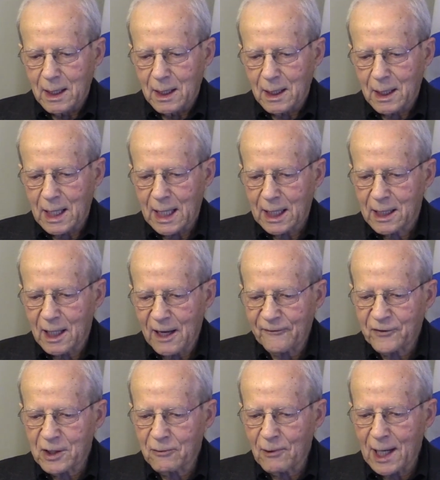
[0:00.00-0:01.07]
Like
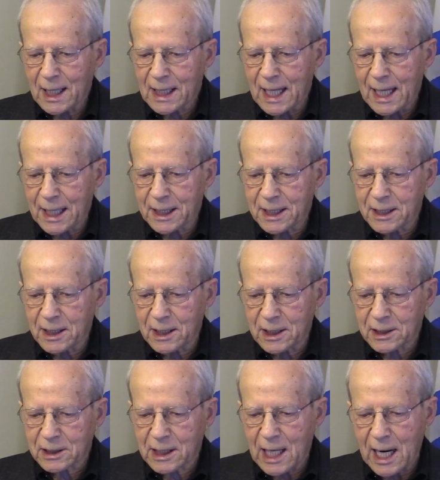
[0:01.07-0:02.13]
left and
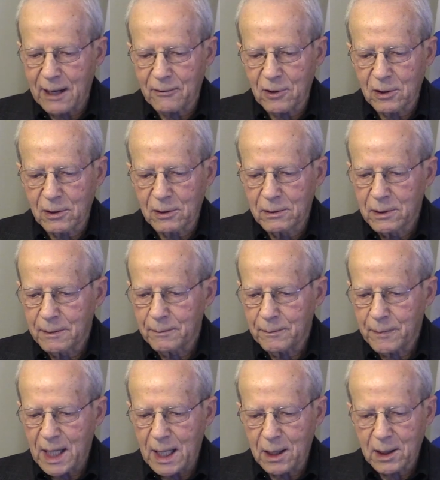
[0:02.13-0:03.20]
right-handedness, chiral
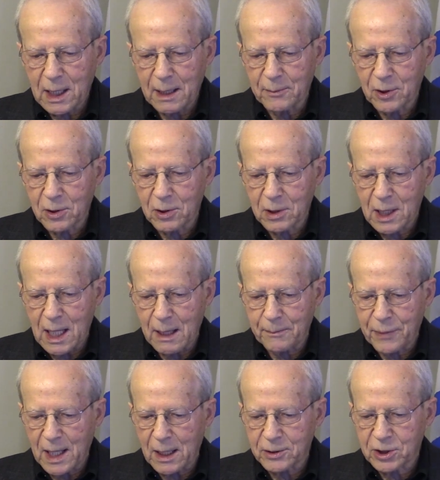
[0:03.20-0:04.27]
biochemical
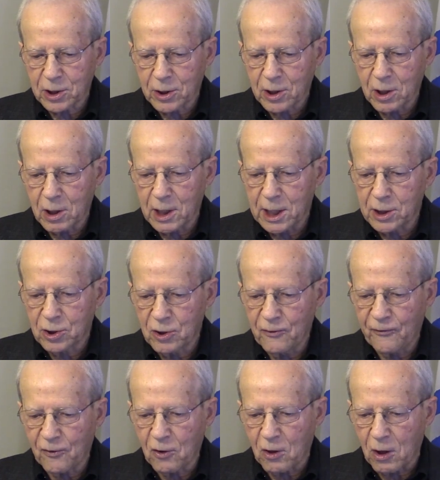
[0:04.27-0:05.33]
compounds occur in 2
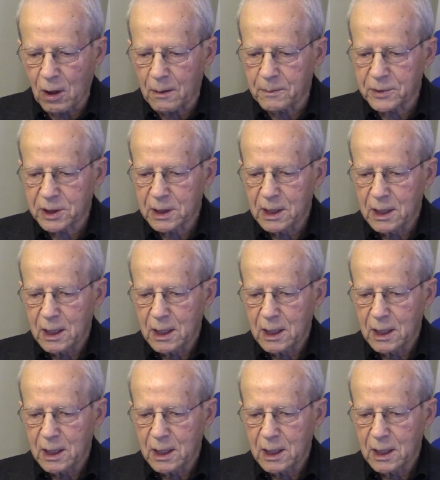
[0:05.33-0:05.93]
forms,